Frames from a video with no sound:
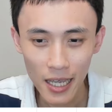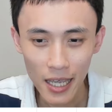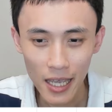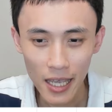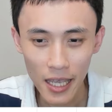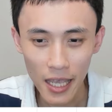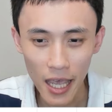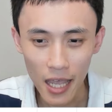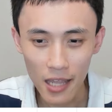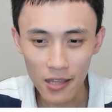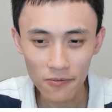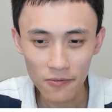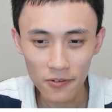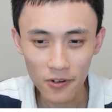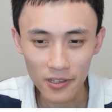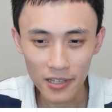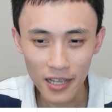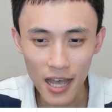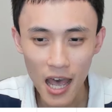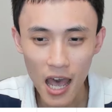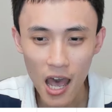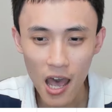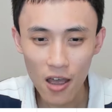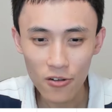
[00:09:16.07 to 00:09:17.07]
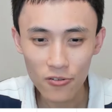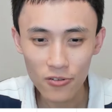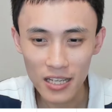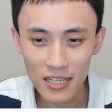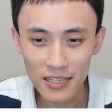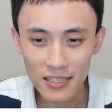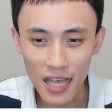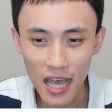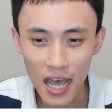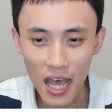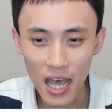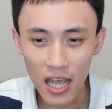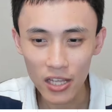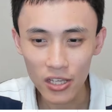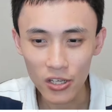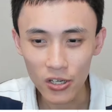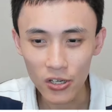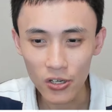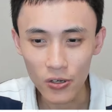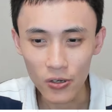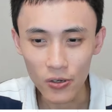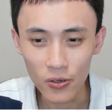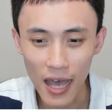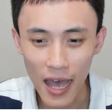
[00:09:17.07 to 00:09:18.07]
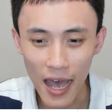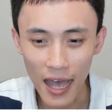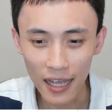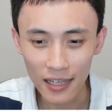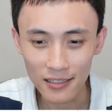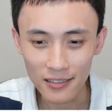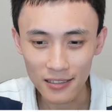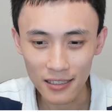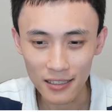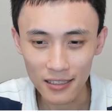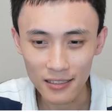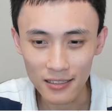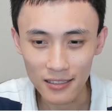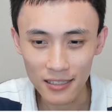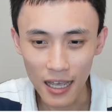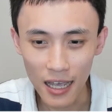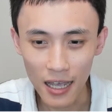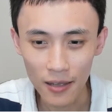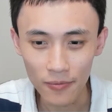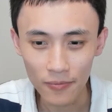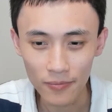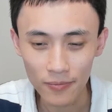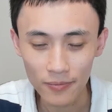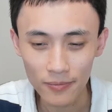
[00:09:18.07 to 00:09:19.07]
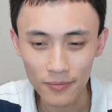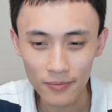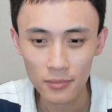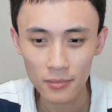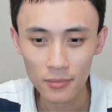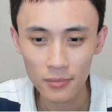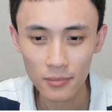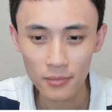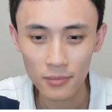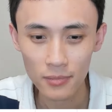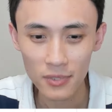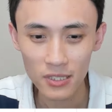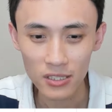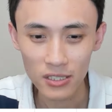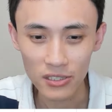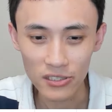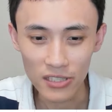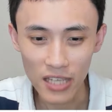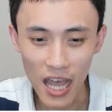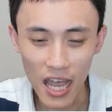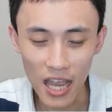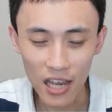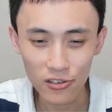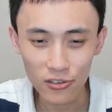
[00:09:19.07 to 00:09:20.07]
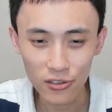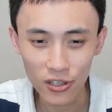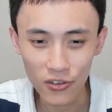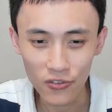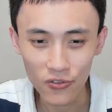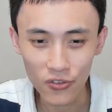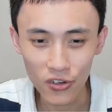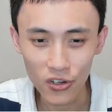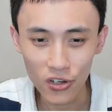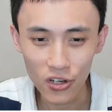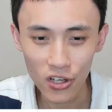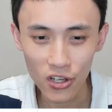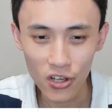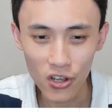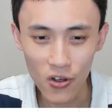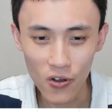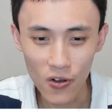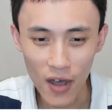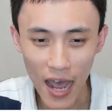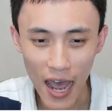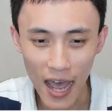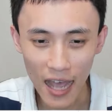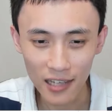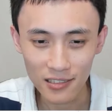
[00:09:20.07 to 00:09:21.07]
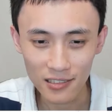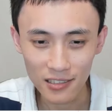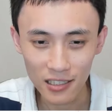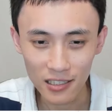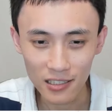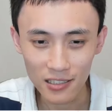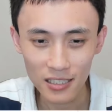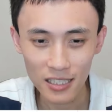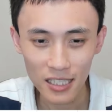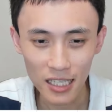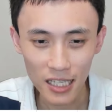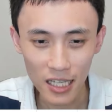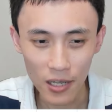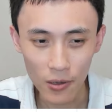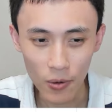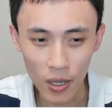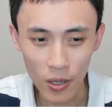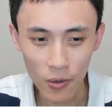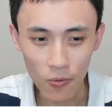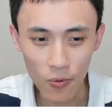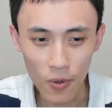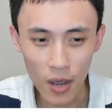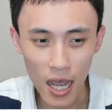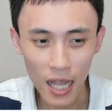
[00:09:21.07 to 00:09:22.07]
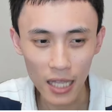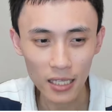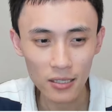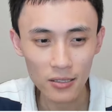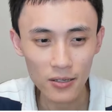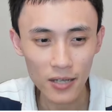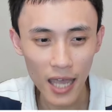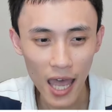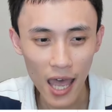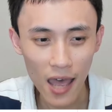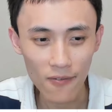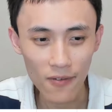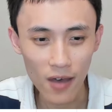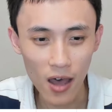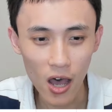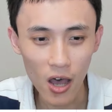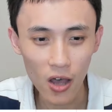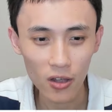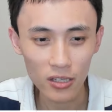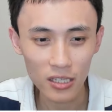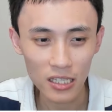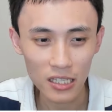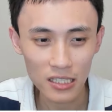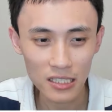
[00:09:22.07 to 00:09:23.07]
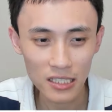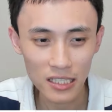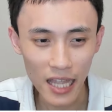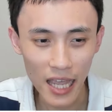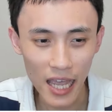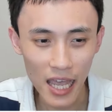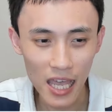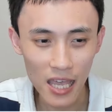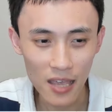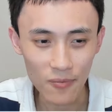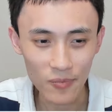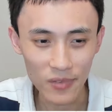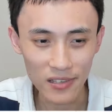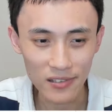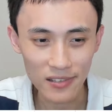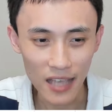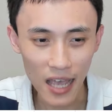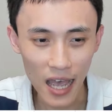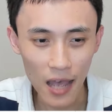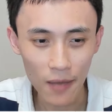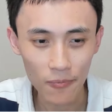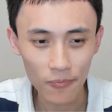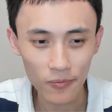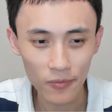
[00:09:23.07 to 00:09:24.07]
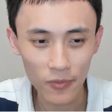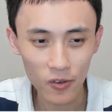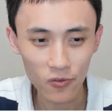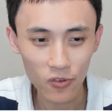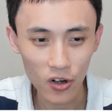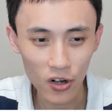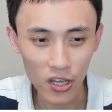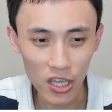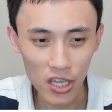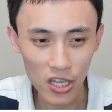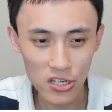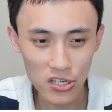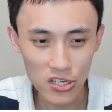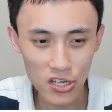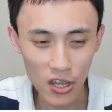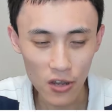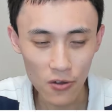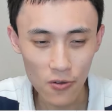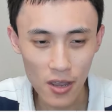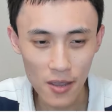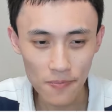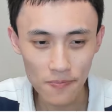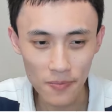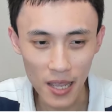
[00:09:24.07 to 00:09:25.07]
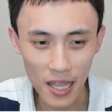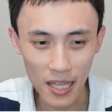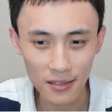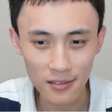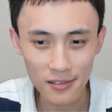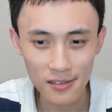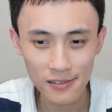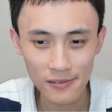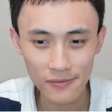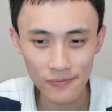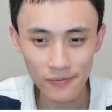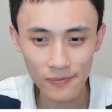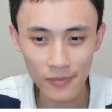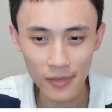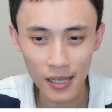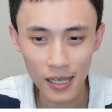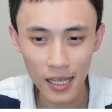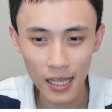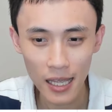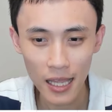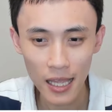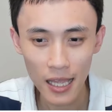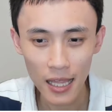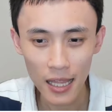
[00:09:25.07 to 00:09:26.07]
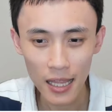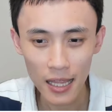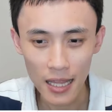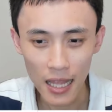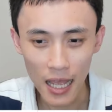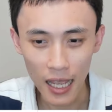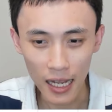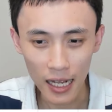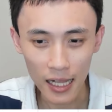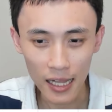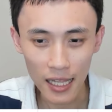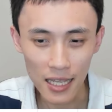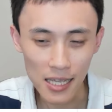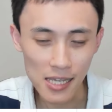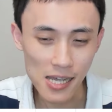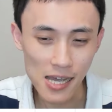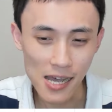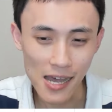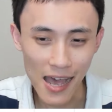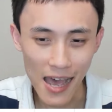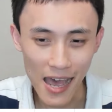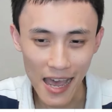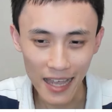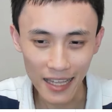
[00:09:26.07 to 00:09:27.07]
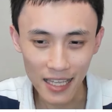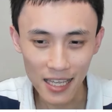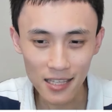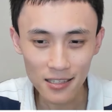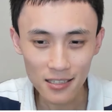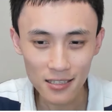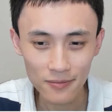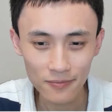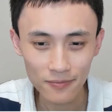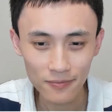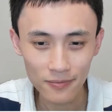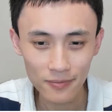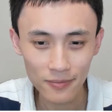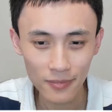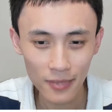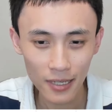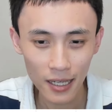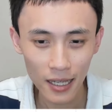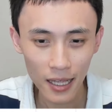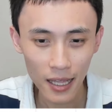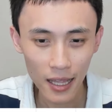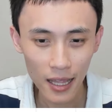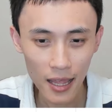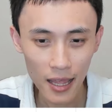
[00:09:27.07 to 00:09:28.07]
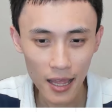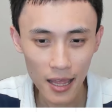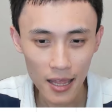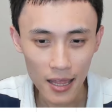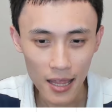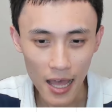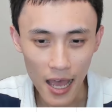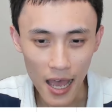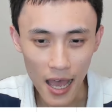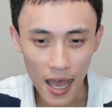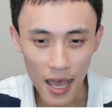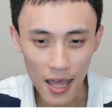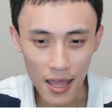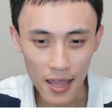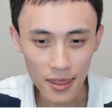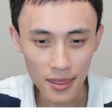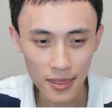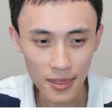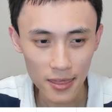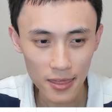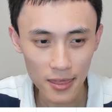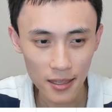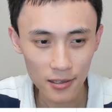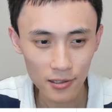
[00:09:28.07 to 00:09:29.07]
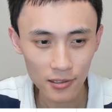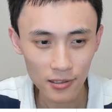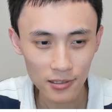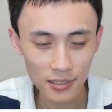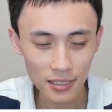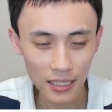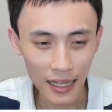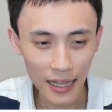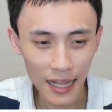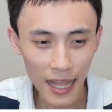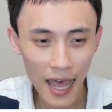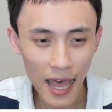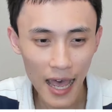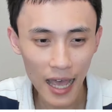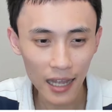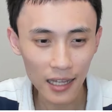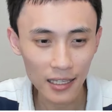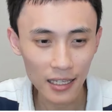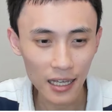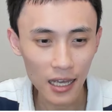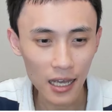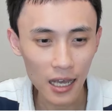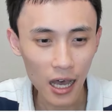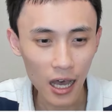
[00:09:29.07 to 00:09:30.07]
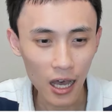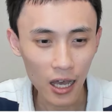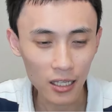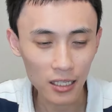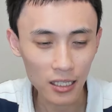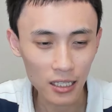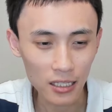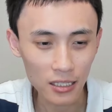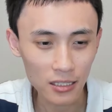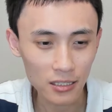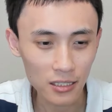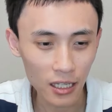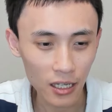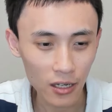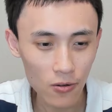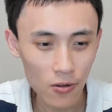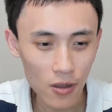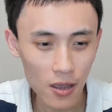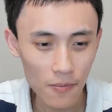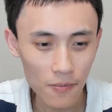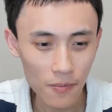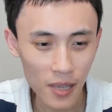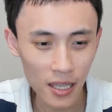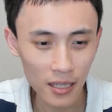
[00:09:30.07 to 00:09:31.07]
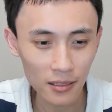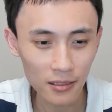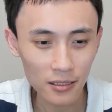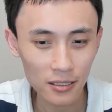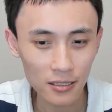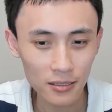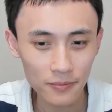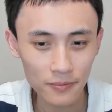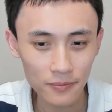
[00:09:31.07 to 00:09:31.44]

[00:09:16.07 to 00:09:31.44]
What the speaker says: And for the horizontal axis, so it's actually vertical axis. Then we want to have all those names for each equipment. Then click on Edit. Then select all this equipment.